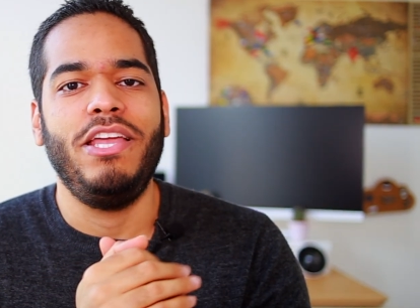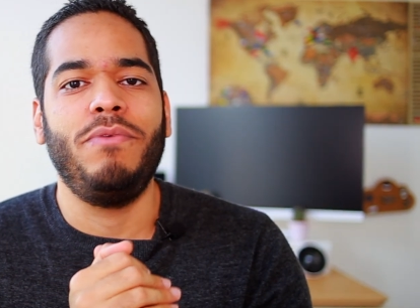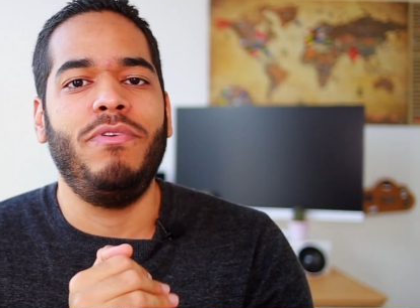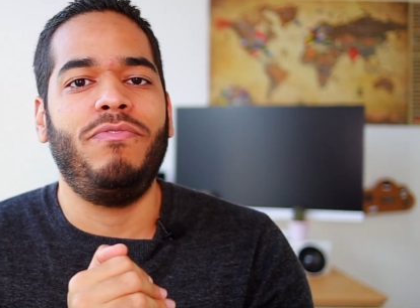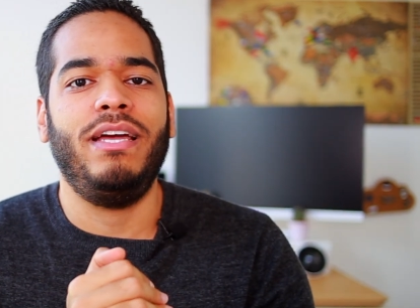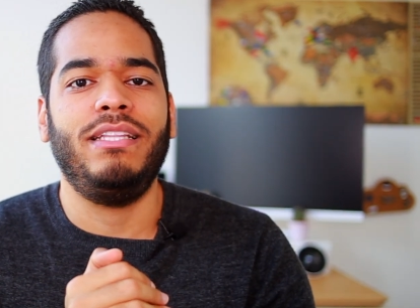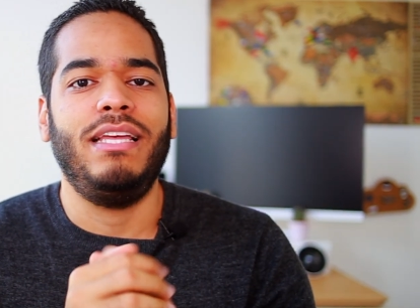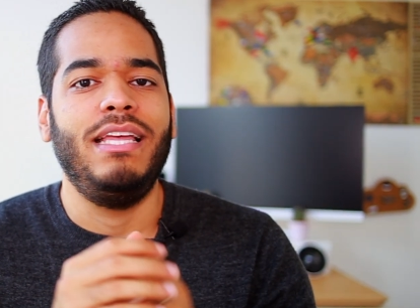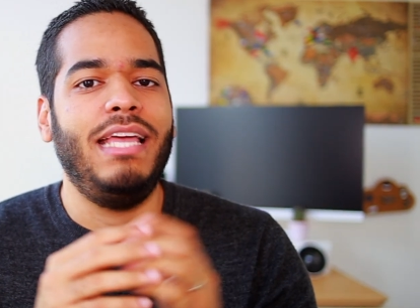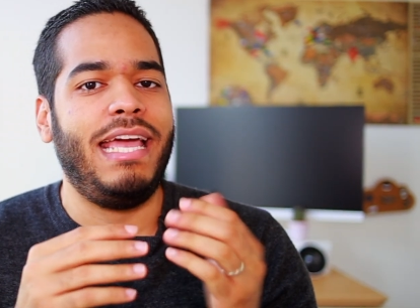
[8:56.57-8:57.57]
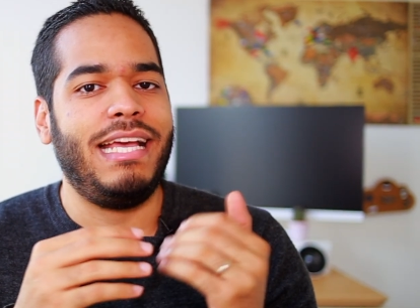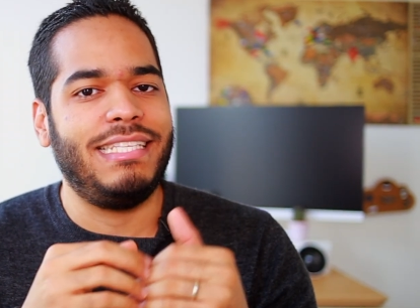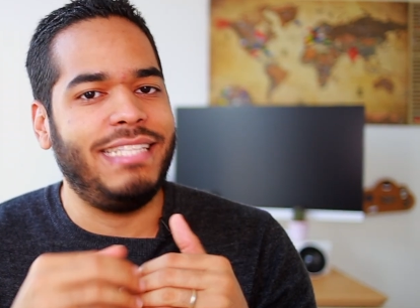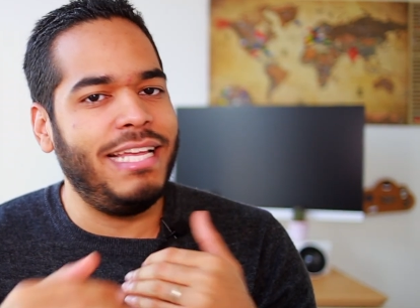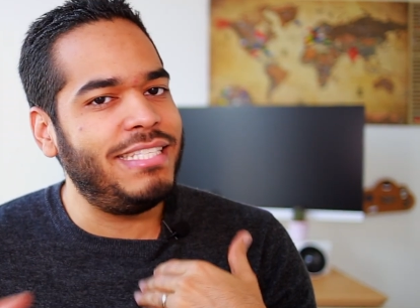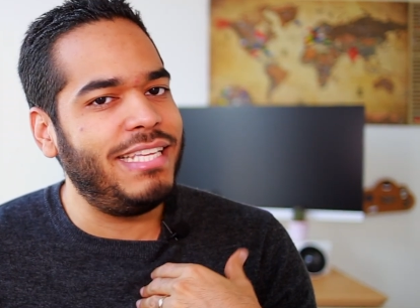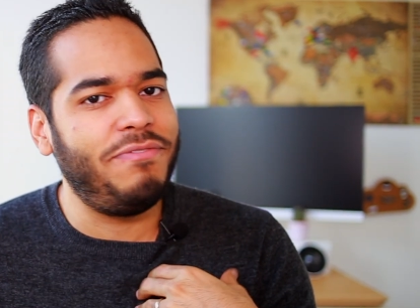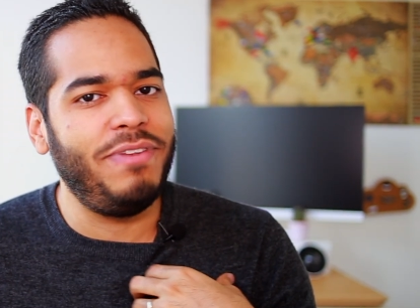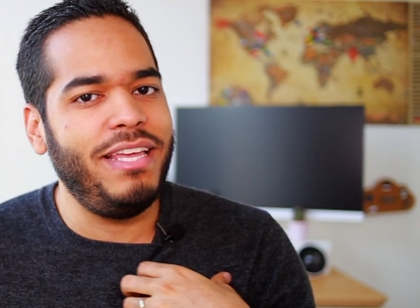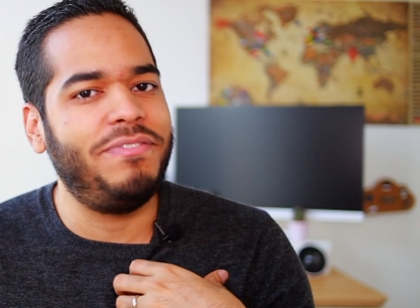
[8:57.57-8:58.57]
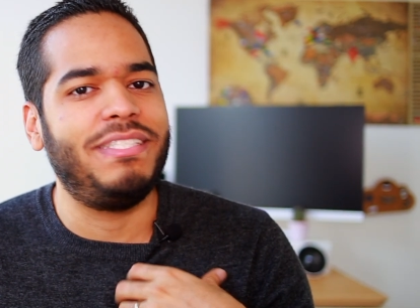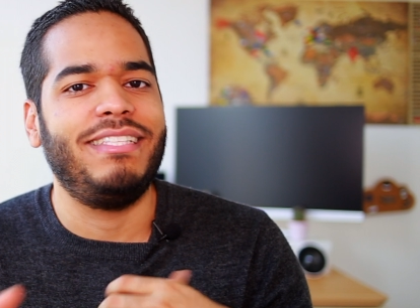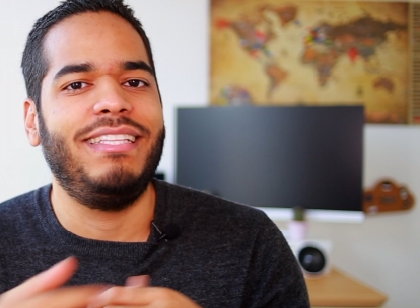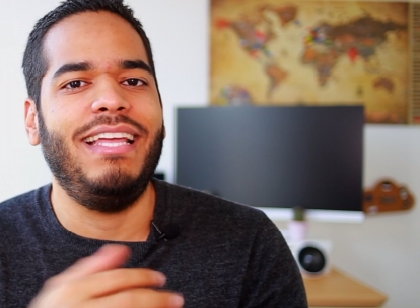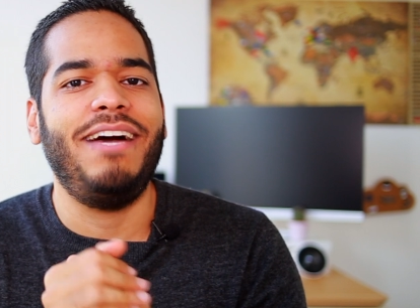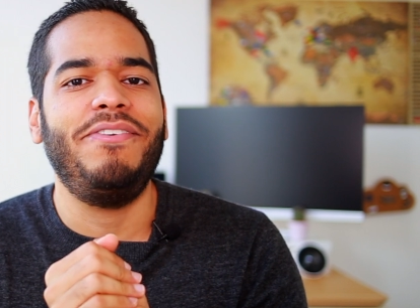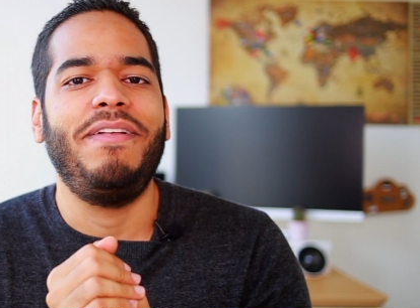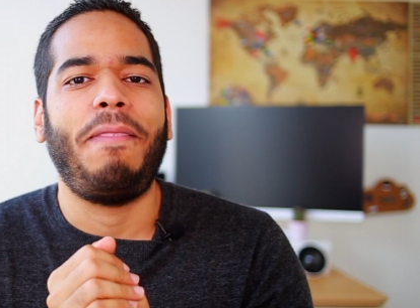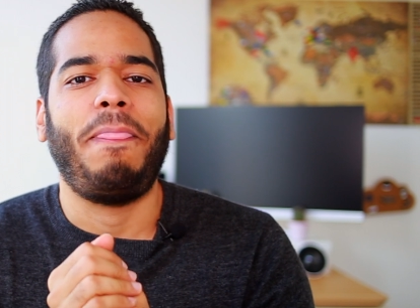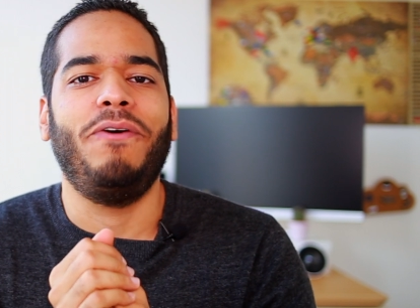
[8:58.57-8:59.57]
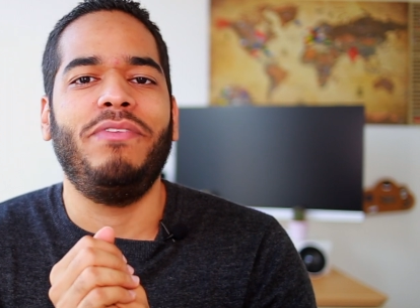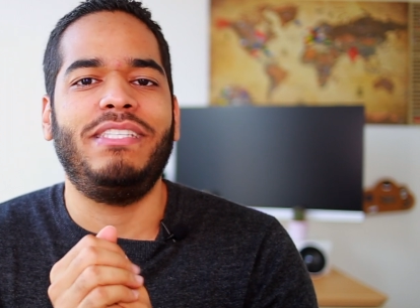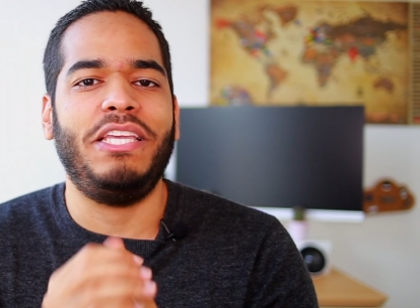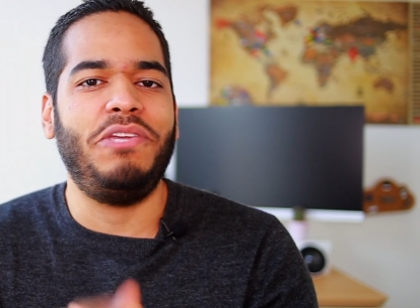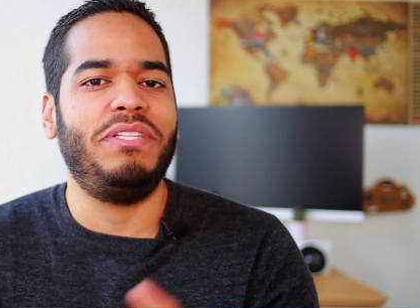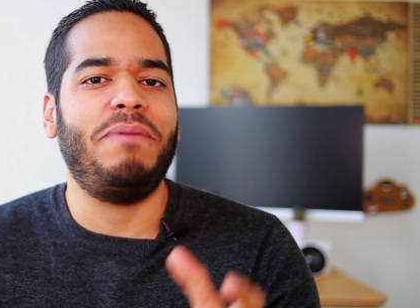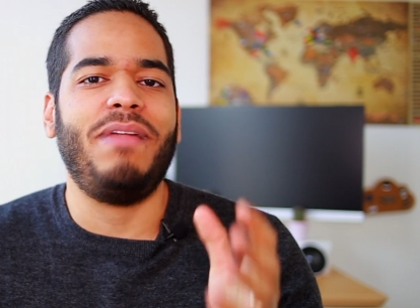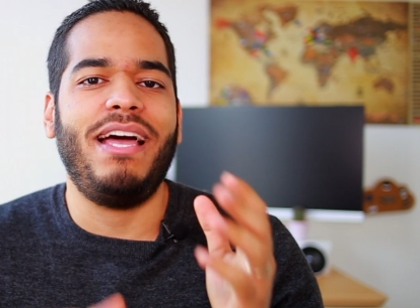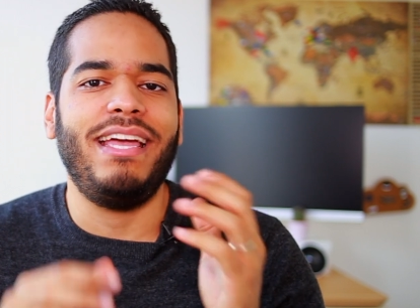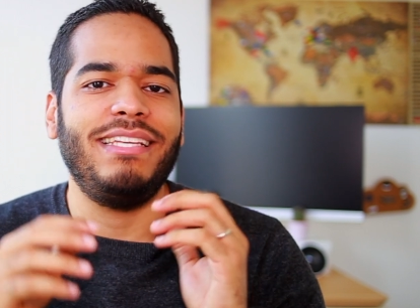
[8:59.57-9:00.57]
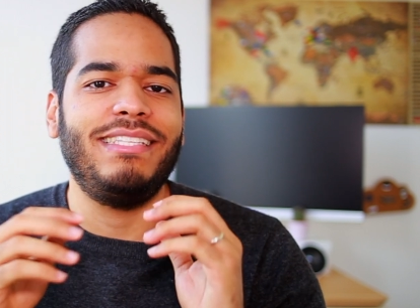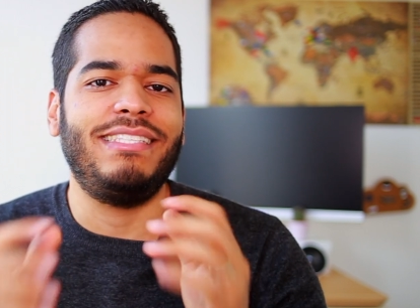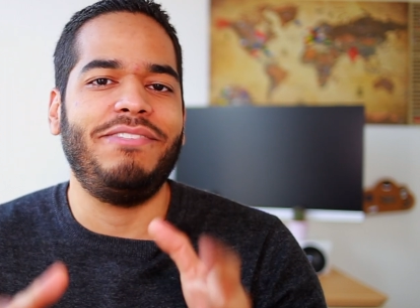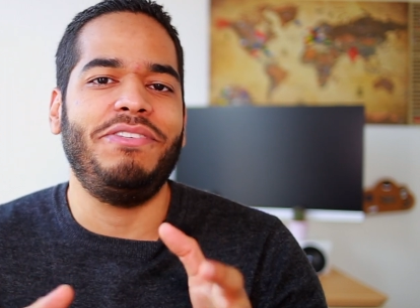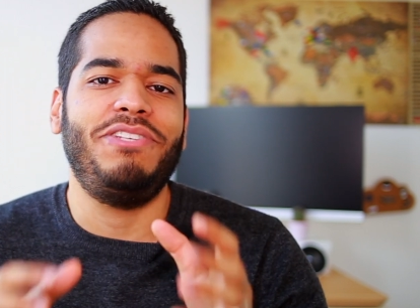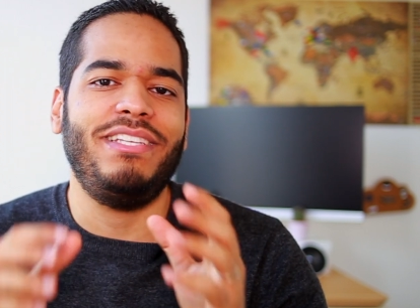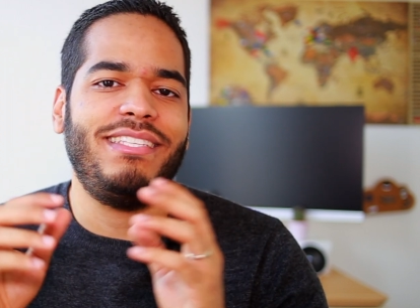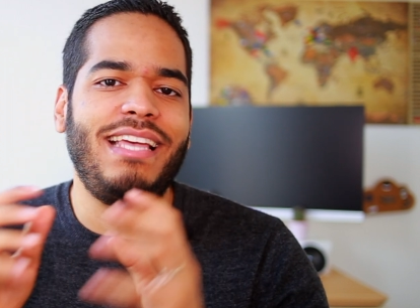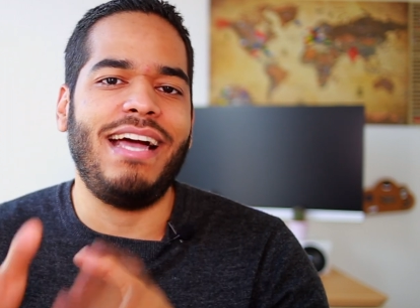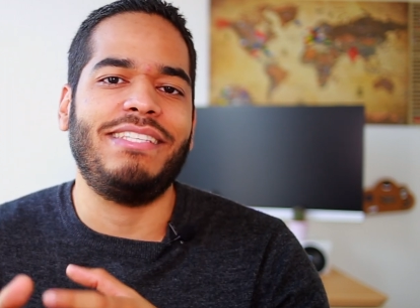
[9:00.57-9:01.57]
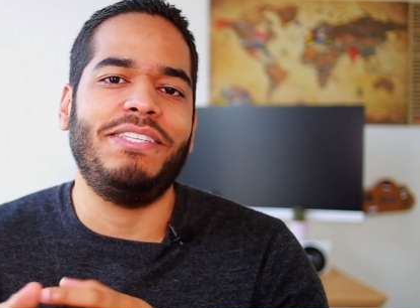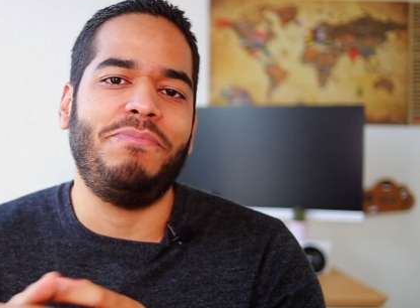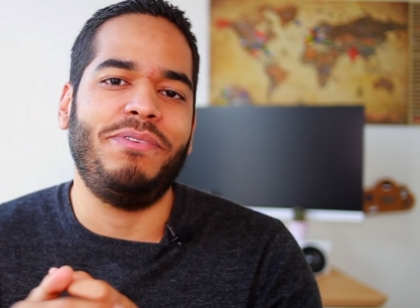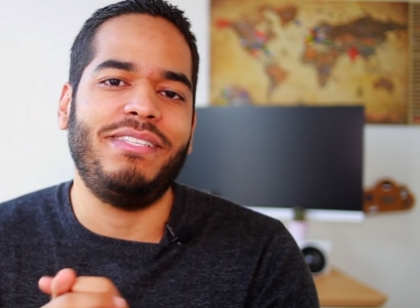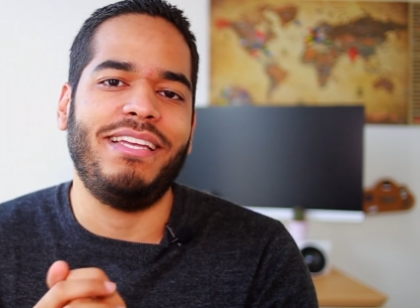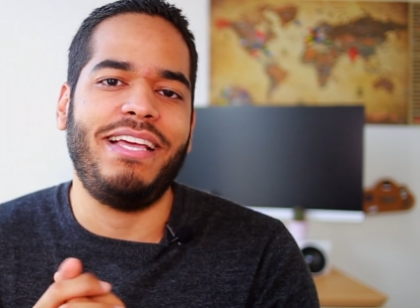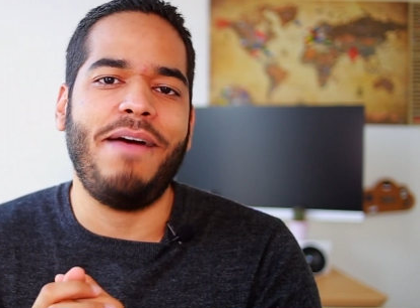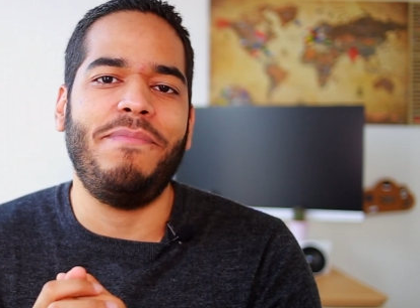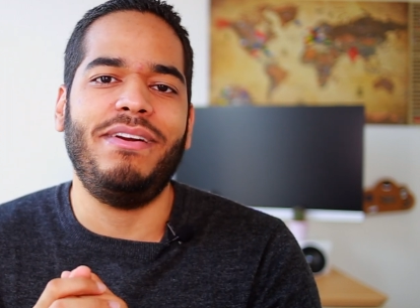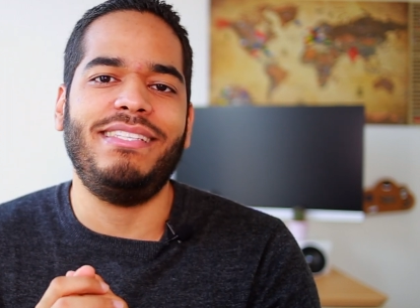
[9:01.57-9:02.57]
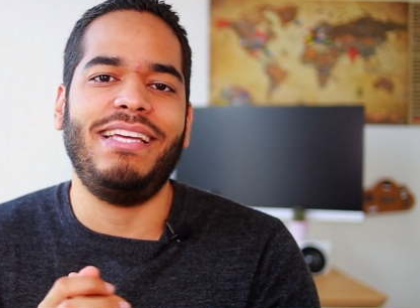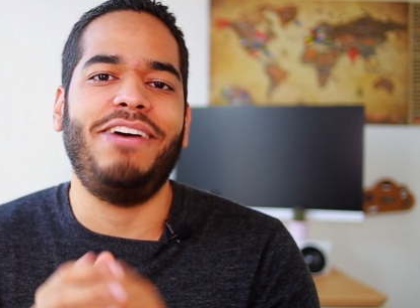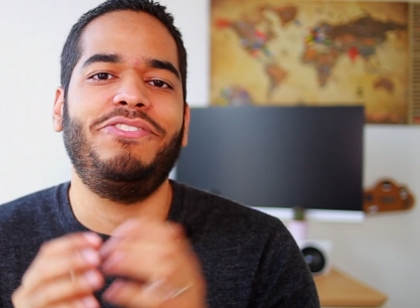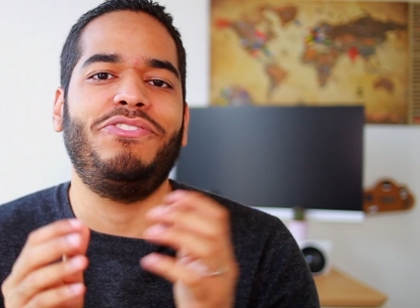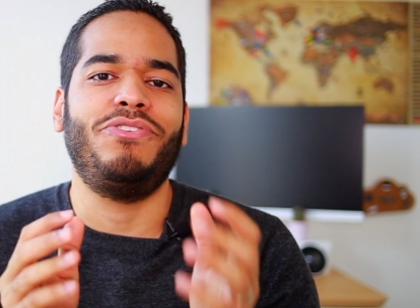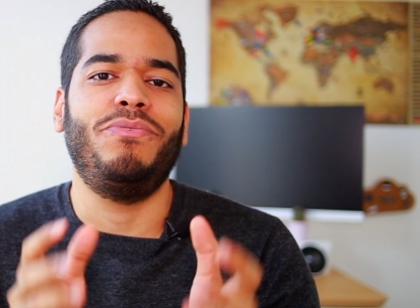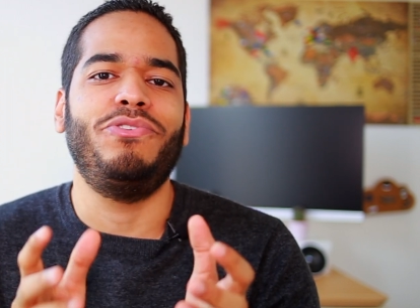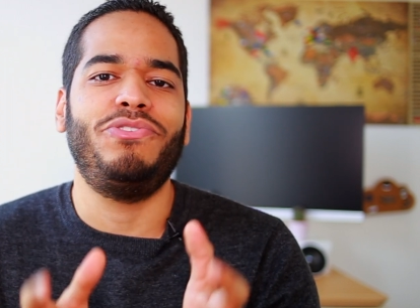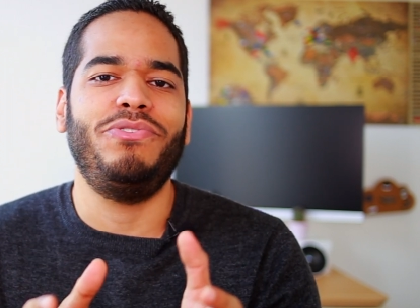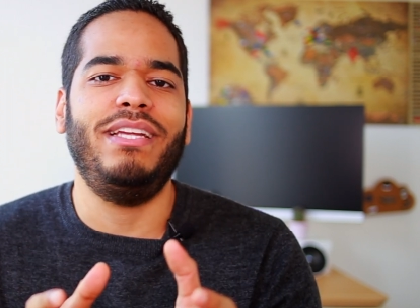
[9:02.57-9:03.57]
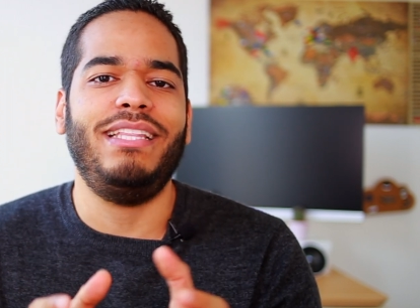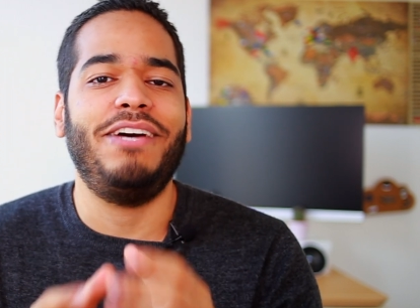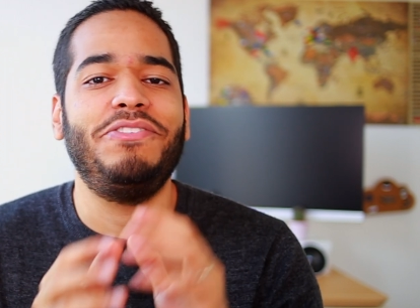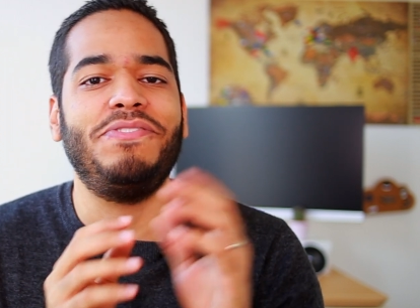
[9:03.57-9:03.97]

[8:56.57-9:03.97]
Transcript: You will find an extensive list now of the secured appliance, switches, access points, and cameras, and how to troubleshoot it, how